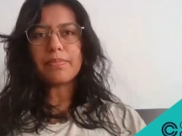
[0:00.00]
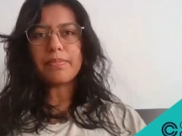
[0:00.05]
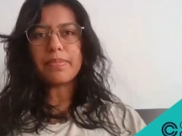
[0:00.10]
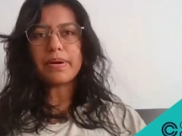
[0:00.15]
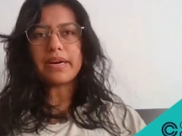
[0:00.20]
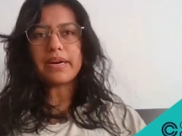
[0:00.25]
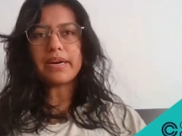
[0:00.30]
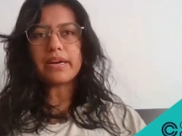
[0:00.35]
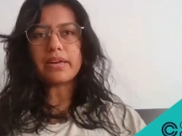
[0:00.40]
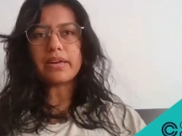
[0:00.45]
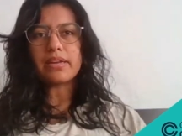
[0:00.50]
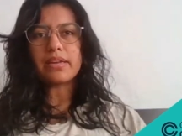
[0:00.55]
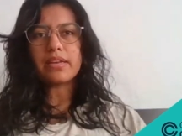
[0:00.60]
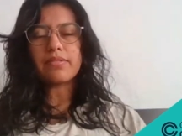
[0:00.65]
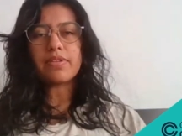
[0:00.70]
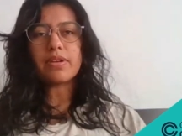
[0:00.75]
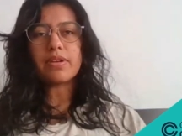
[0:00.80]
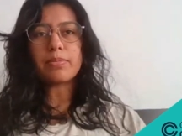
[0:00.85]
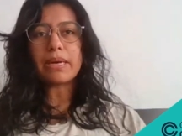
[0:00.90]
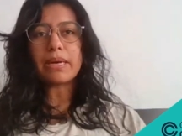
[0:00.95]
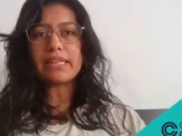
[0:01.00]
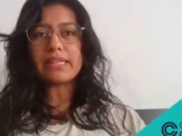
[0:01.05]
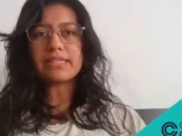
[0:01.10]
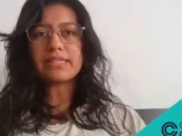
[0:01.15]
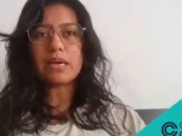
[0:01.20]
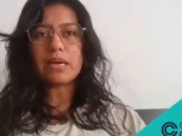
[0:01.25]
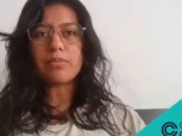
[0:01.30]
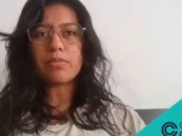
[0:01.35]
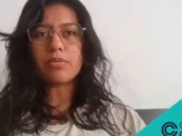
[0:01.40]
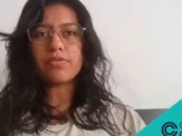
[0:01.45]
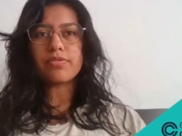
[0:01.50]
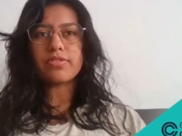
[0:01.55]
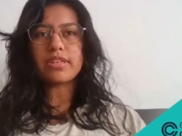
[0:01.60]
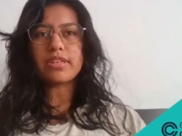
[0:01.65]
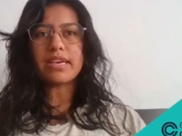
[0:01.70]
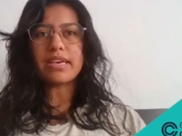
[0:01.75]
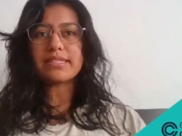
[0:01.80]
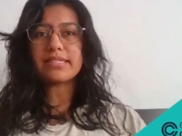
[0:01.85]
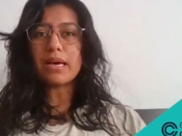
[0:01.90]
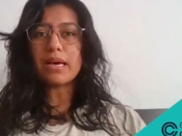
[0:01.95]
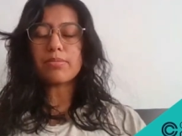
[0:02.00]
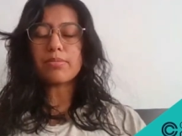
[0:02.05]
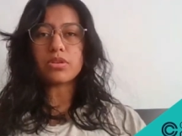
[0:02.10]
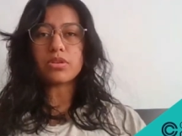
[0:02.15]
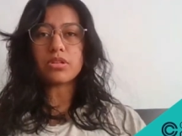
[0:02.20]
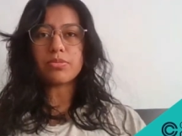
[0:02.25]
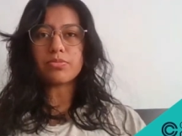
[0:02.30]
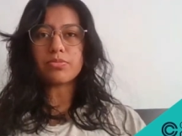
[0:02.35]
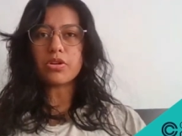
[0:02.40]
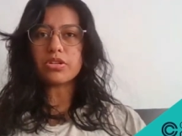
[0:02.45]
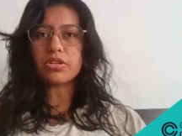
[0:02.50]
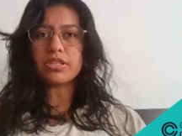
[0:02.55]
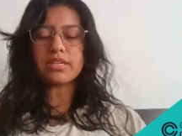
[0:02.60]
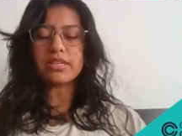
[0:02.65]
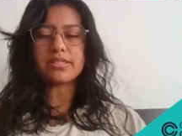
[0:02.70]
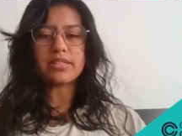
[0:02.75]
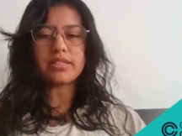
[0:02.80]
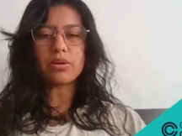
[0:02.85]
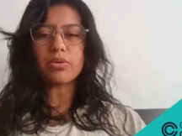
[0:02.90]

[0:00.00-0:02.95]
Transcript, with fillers: But even by the time of the exam or the projects,